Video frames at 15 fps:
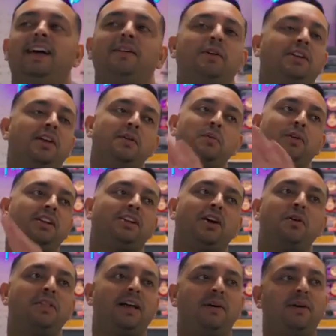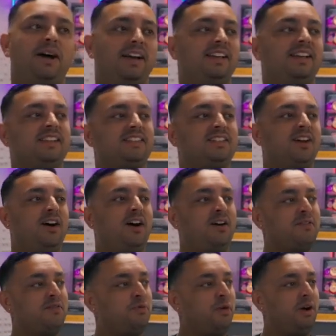No, I don't want to go that way. It's not
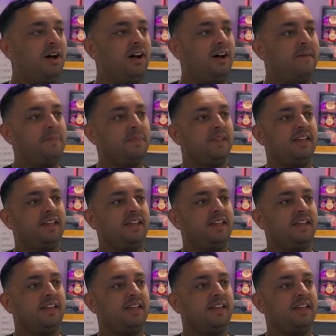au revoir,